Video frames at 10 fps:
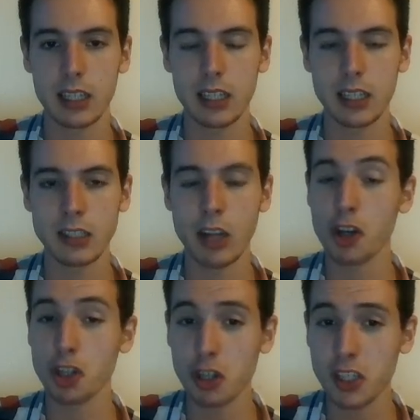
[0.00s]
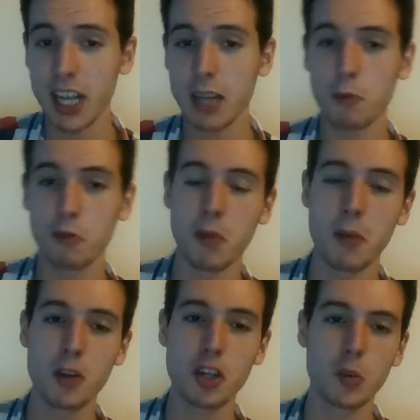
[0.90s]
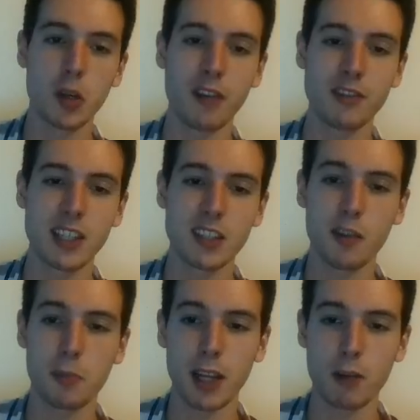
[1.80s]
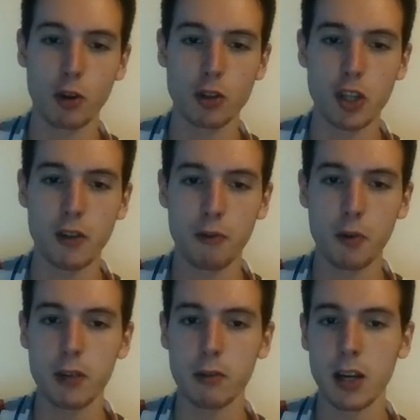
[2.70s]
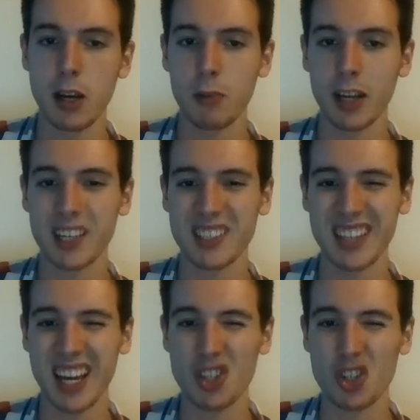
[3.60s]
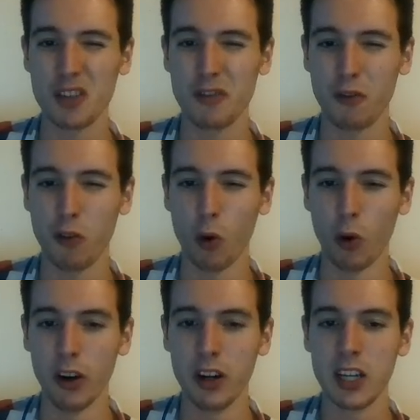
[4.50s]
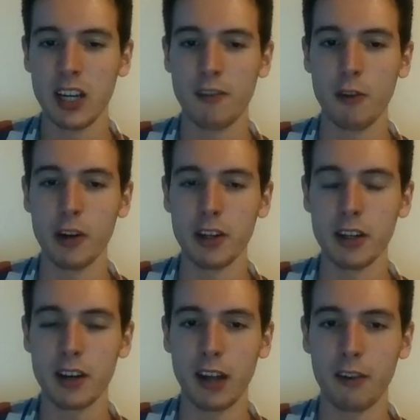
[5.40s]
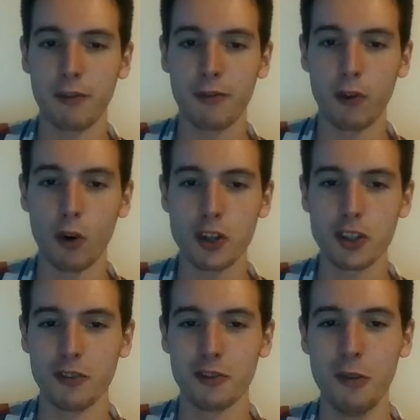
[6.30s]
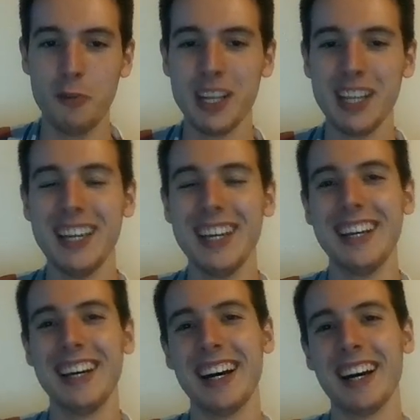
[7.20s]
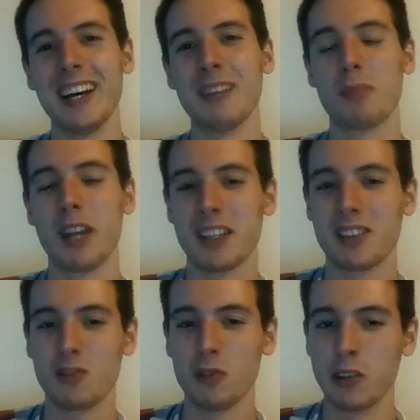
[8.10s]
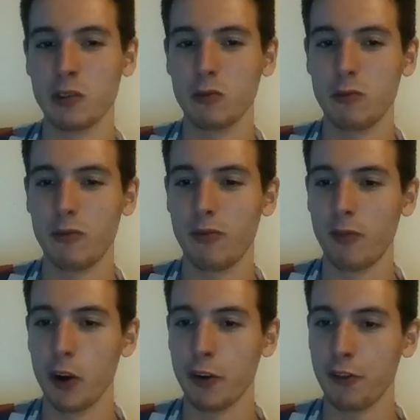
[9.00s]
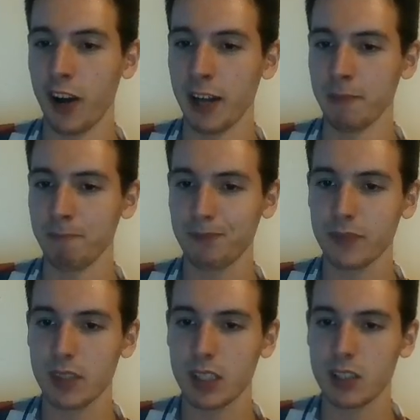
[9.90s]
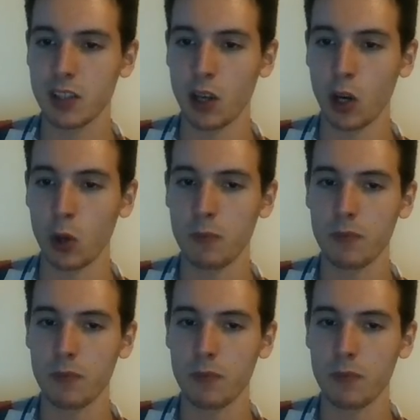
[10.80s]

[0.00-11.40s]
now I should take with my bishop on f6. If I play rook g3, black has knight g4. Very unfortunate for me. And black is doing very fine. So,